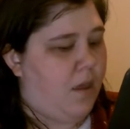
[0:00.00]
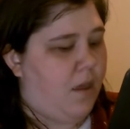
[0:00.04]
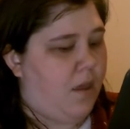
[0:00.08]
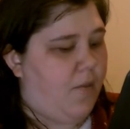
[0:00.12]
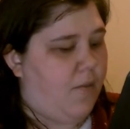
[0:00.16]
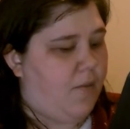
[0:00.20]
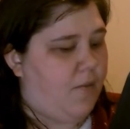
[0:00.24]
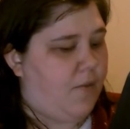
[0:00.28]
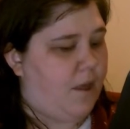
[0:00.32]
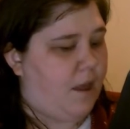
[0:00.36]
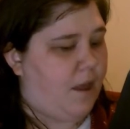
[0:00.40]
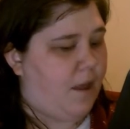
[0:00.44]

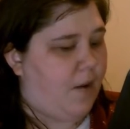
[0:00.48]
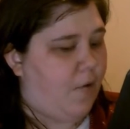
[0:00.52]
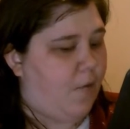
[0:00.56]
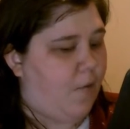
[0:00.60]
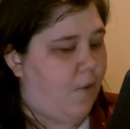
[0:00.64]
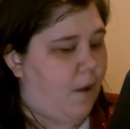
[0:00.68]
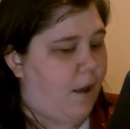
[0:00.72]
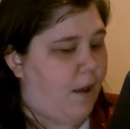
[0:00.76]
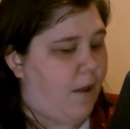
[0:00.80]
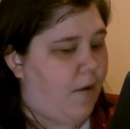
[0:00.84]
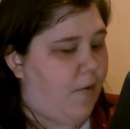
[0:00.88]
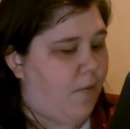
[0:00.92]
If
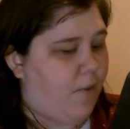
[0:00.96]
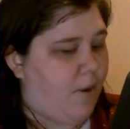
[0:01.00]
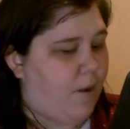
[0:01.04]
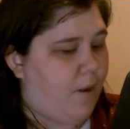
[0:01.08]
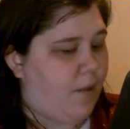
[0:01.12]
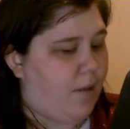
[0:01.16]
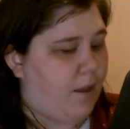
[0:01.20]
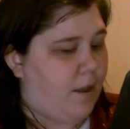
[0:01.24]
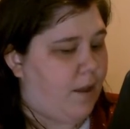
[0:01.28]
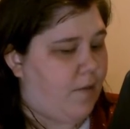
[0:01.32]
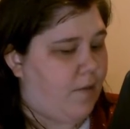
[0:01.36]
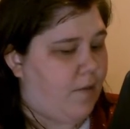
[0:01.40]
Zachariah
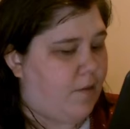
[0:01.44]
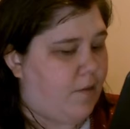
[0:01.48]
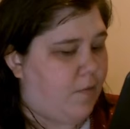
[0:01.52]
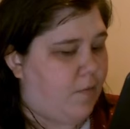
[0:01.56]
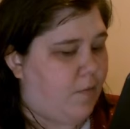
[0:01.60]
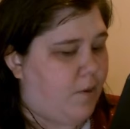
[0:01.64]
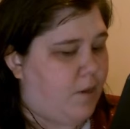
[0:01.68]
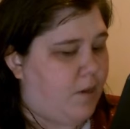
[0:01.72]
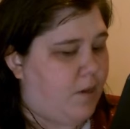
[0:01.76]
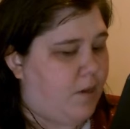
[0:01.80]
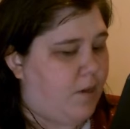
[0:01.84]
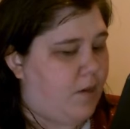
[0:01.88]
realizes
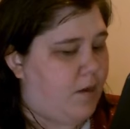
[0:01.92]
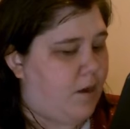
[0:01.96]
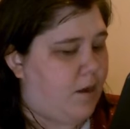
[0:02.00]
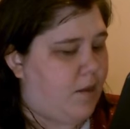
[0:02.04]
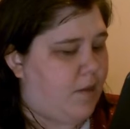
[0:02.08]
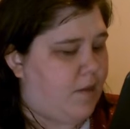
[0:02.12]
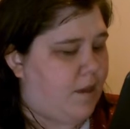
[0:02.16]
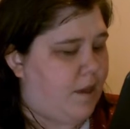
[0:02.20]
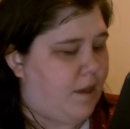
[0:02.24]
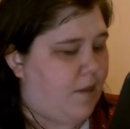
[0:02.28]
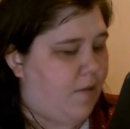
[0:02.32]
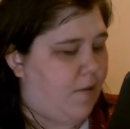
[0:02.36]
we did
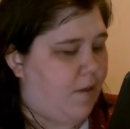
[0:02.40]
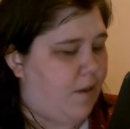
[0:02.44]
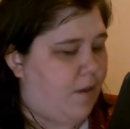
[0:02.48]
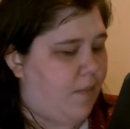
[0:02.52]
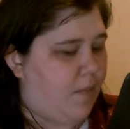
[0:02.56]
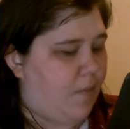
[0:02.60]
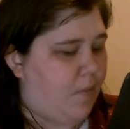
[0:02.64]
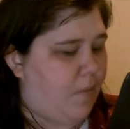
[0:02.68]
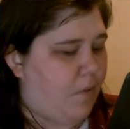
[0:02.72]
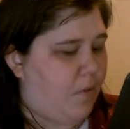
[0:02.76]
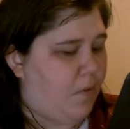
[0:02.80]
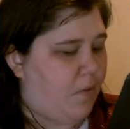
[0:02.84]
not tell
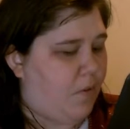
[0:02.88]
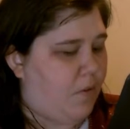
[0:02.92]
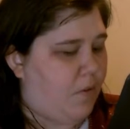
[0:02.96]
him,